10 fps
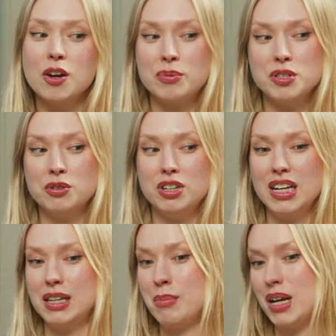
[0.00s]
opportunity
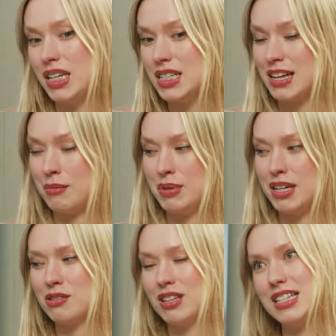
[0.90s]
and the money to send me,
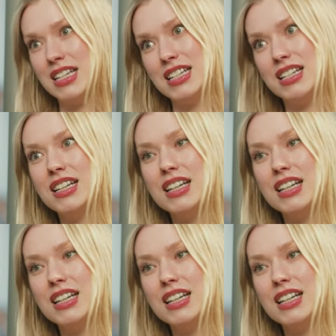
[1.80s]
so they did.